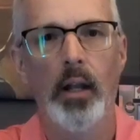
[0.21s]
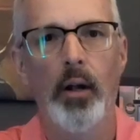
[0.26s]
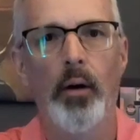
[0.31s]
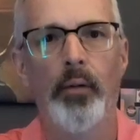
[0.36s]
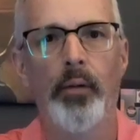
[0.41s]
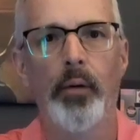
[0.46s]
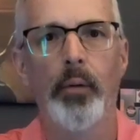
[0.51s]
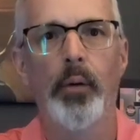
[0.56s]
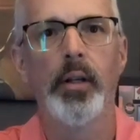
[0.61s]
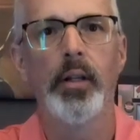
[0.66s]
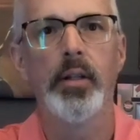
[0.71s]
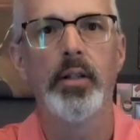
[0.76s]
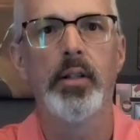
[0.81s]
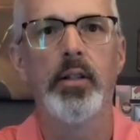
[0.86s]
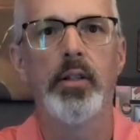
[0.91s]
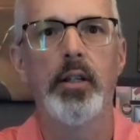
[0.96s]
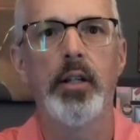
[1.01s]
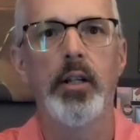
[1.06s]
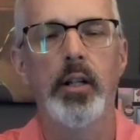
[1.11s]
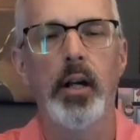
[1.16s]
Hello everyone,
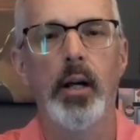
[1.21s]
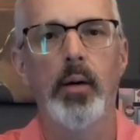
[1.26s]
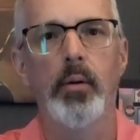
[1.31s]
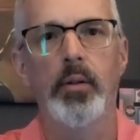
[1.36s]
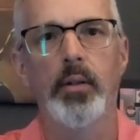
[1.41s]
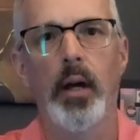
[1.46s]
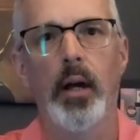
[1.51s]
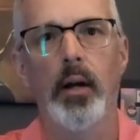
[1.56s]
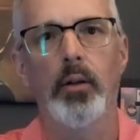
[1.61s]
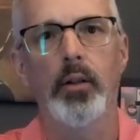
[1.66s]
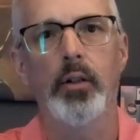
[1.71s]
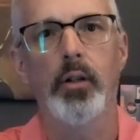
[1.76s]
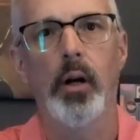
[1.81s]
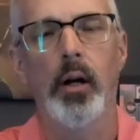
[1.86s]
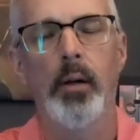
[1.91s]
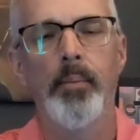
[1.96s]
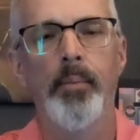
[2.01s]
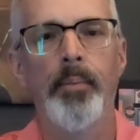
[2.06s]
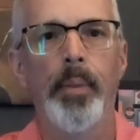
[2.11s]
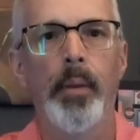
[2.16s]
this is CJ with
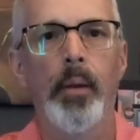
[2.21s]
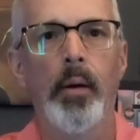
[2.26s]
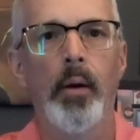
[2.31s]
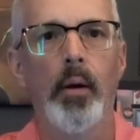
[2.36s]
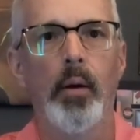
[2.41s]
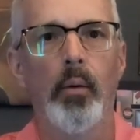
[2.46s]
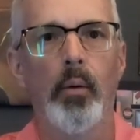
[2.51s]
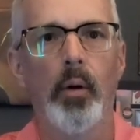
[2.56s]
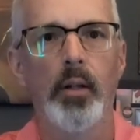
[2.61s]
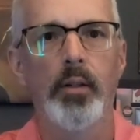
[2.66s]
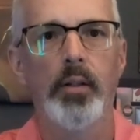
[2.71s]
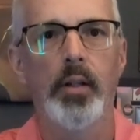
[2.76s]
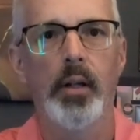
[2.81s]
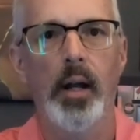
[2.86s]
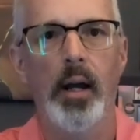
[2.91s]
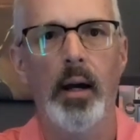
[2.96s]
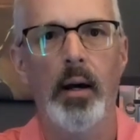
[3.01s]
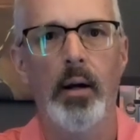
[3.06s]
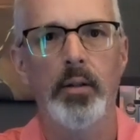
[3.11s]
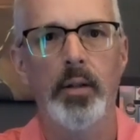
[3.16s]
Cyclotron. Well,
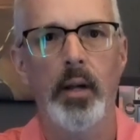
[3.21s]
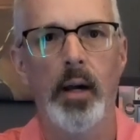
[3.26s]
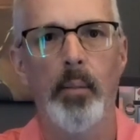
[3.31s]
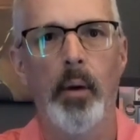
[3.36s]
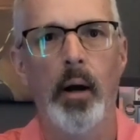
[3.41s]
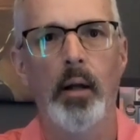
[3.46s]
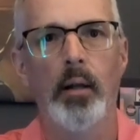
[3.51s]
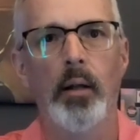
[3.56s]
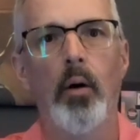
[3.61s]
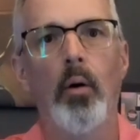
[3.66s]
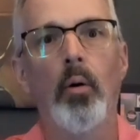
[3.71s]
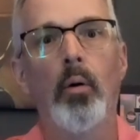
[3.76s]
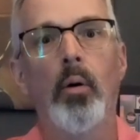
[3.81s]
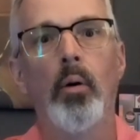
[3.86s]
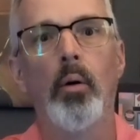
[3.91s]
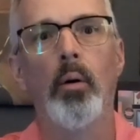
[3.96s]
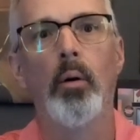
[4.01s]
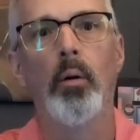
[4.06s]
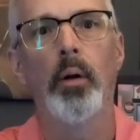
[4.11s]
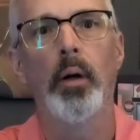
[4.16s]
today I was at my
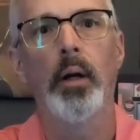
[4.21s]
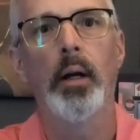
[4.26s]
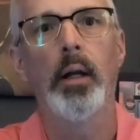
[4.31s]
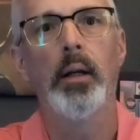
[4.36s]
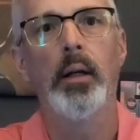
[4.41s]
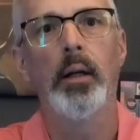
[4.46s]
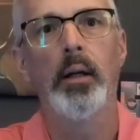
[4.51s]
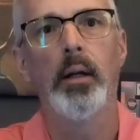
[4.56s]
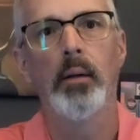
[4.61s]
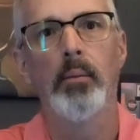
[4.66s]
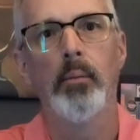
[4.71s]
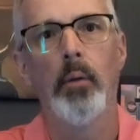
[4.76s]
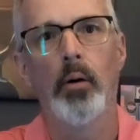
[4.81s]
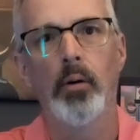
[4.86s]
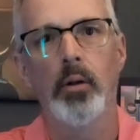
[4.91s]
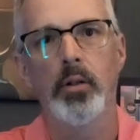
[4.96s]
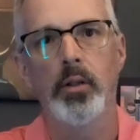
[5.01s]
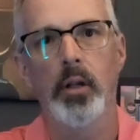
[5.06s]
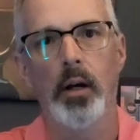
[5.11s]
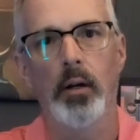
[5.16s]
local Indian
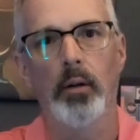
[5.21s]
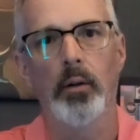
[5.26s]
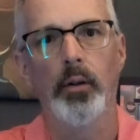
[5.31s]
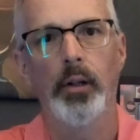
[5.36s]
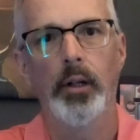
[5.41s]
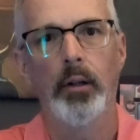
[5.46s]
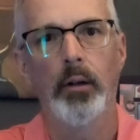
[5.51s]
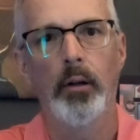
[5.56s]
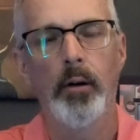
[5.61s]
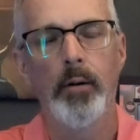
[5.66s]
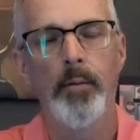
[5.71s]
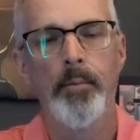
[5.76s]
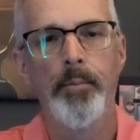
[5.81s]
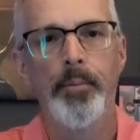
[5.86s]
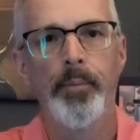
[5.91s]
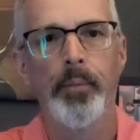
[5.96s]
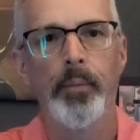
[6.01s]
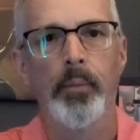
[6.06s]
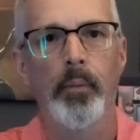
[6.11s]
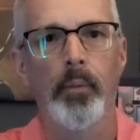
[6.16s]
motorcycle dealer
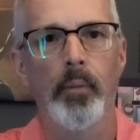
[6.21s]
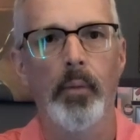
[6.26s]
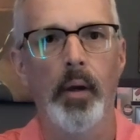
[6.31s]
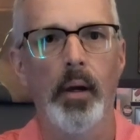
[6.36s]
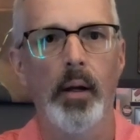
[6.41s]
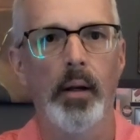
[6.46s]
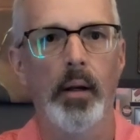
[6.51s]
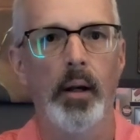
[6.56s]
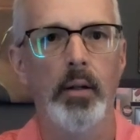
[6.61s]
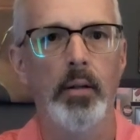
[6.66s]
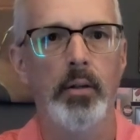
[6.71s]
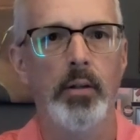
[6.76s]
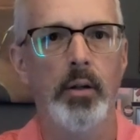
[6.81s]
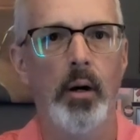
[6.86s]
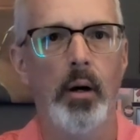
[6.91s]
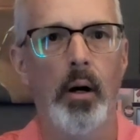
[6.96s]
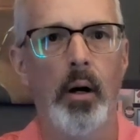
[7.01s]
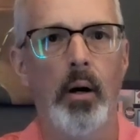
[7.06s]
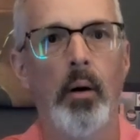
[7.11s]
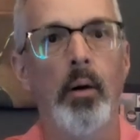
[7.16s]
and I
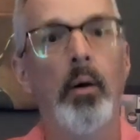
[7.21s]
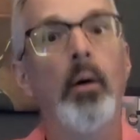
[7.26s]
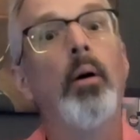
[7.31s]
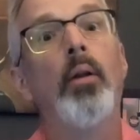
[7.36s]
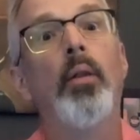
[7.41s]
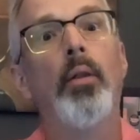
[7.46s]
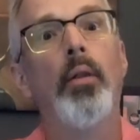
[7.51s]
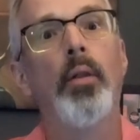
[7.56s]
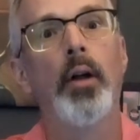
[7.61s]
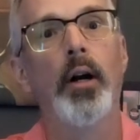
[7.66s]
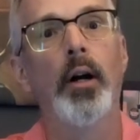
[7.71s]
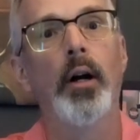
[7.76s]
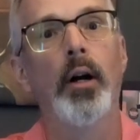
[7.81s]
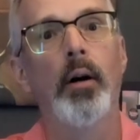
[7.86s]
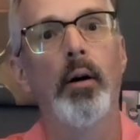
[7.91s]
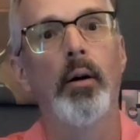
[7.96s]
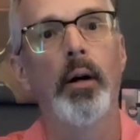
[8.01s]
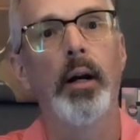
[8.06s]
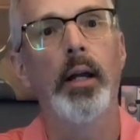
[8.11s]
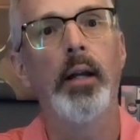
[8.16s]
saw
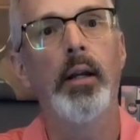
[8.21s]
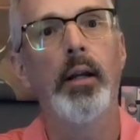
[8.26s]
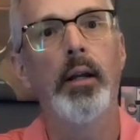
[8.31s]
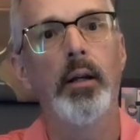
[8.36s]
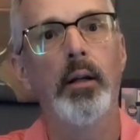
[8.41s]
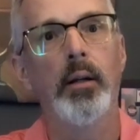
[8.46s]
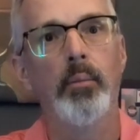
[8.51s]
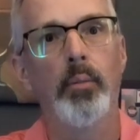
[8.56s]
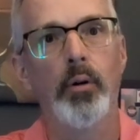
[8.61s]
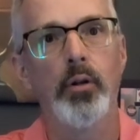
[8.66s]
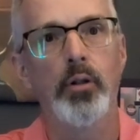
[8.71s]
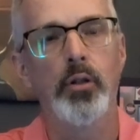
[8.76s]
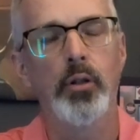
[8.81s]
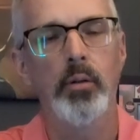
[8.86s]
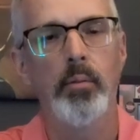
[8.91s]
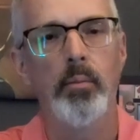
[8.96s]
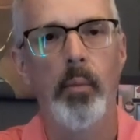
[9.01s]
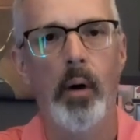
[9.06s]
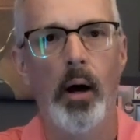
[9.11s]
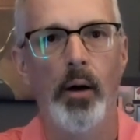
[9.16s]
their Indian
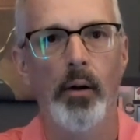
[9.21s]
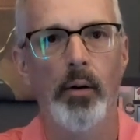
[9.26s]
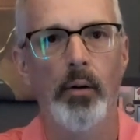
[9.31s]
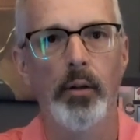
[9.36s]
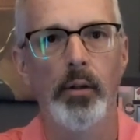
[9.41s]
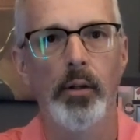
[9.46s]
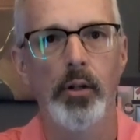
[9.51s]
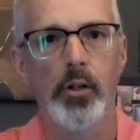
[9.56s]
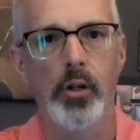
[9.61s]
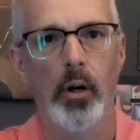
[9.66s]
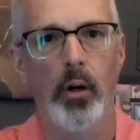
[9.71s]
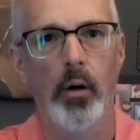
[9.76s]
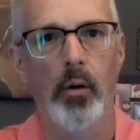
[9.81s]
Pursuit model in the